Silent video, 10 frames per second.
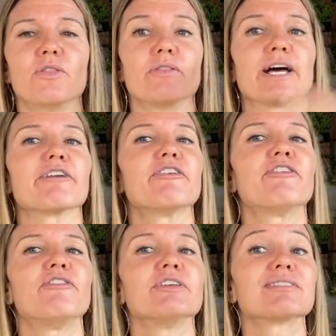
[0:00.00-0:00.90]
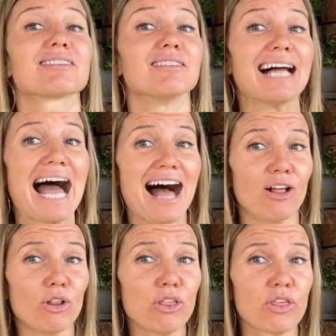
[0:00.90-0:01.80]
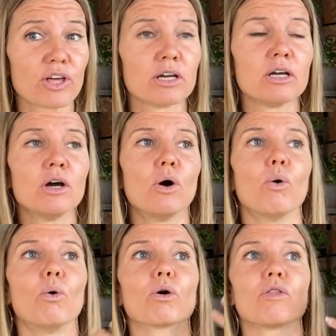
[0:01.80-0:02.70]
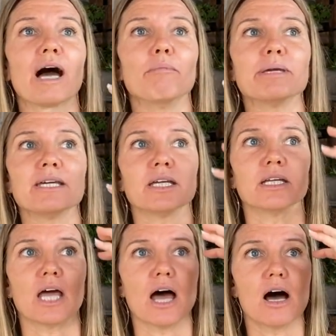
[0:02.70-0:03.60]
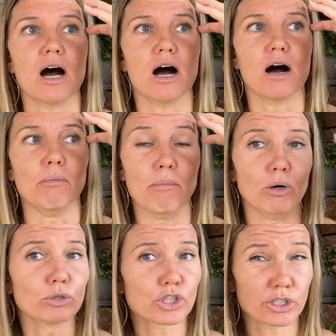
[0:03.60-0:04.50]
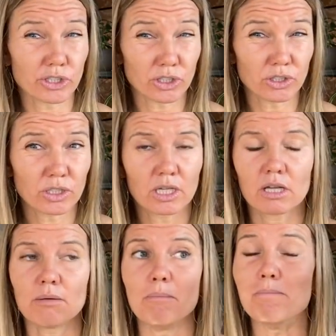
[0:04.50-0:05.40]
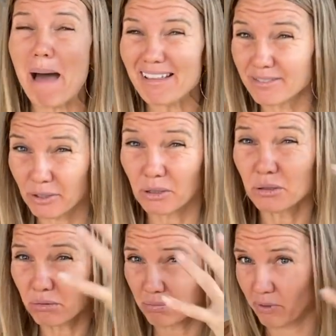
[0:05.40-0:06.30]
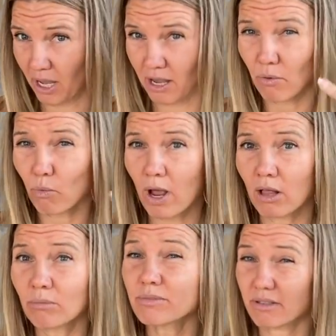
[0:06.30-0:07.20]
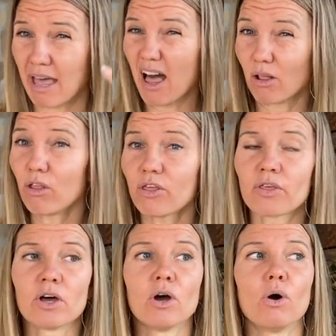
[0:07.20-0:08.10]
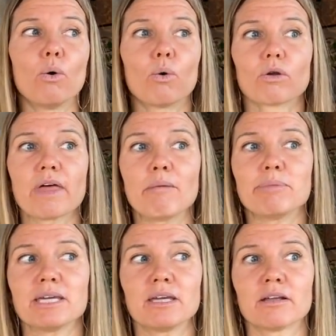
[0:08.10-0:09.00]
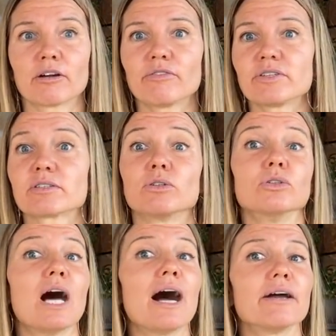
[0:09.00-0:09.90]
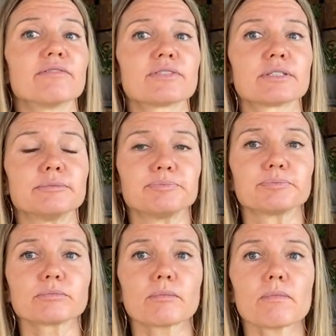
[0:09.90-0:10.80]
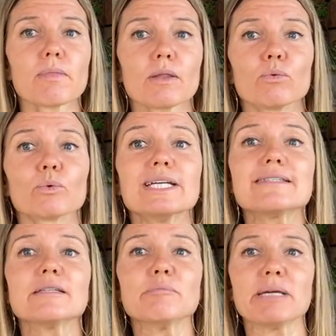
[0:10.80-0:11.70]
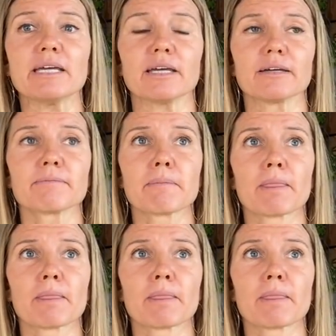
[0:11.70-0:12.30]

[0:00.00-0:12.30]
like physical health, or that be in emotional, mental kind of realms, health, or that be in our physical lives. Reason being,